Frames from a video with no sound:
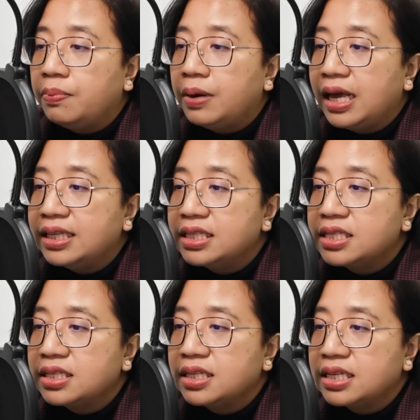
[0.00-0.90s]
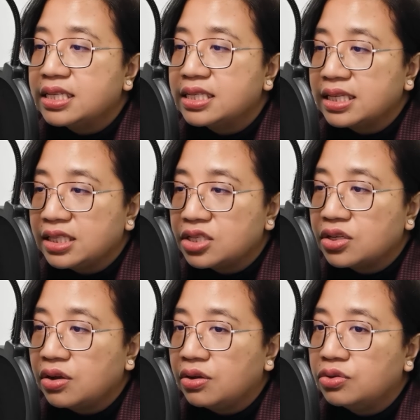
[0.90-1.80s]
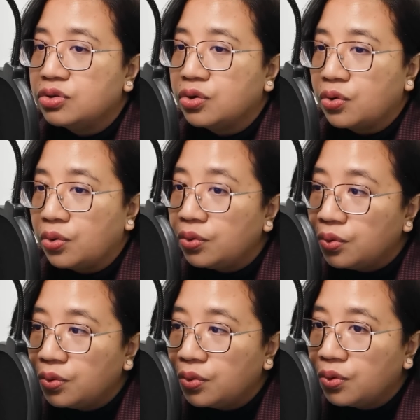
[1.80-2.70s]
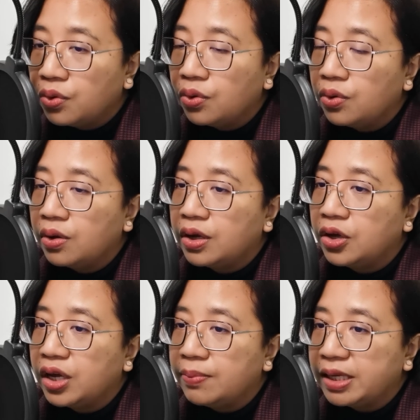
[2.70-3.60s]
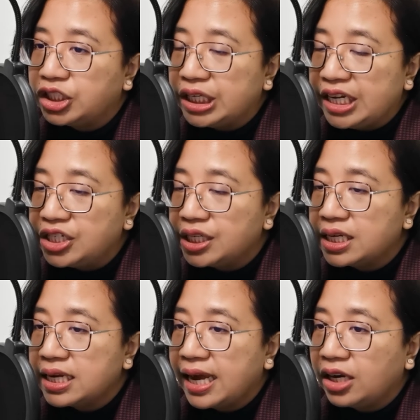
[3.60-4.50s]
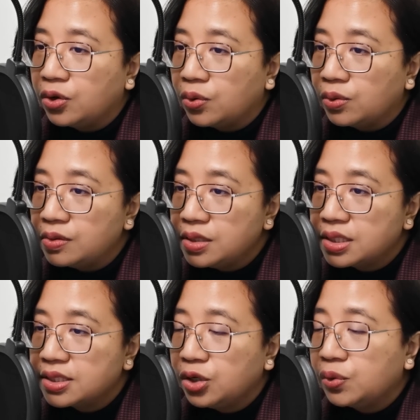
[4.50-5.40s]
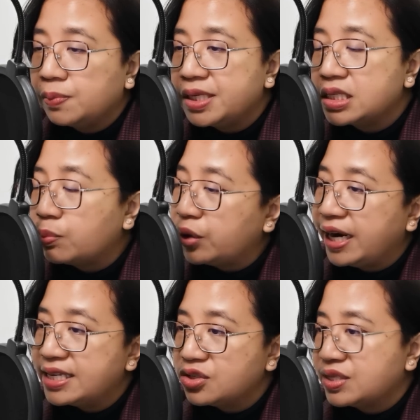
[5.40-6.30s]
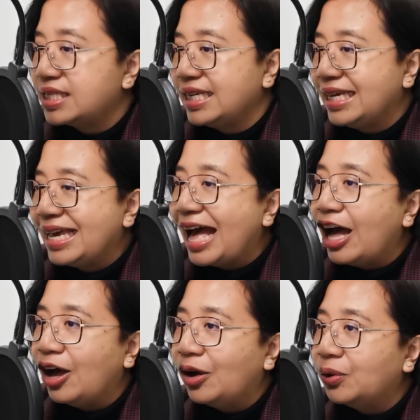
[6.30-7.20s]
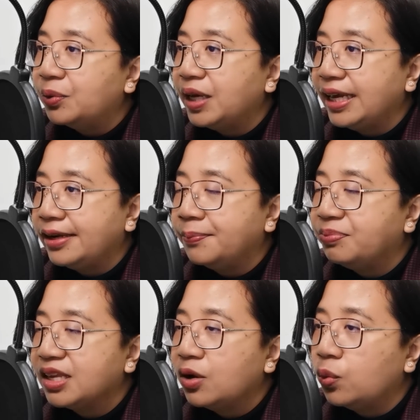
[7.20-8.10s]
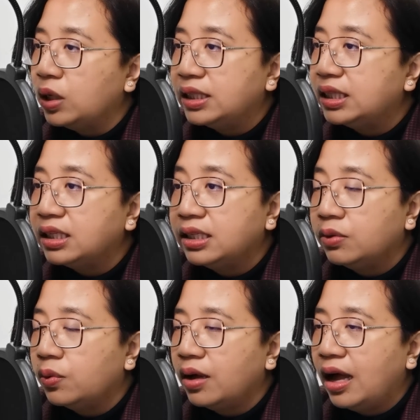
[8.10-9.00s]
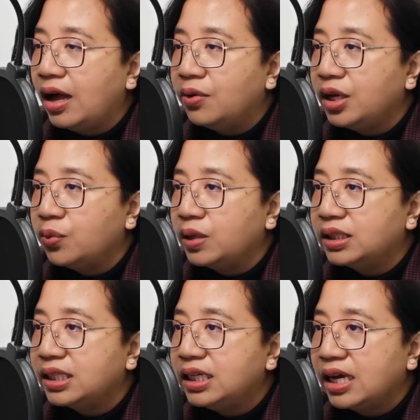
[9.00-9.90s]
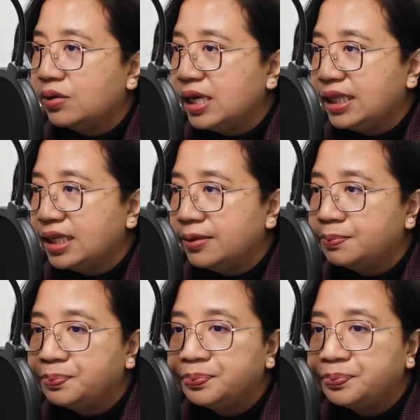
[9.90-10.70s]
plant the seed to grow your imagination and goals, you will be surprised to see how it will turn out later.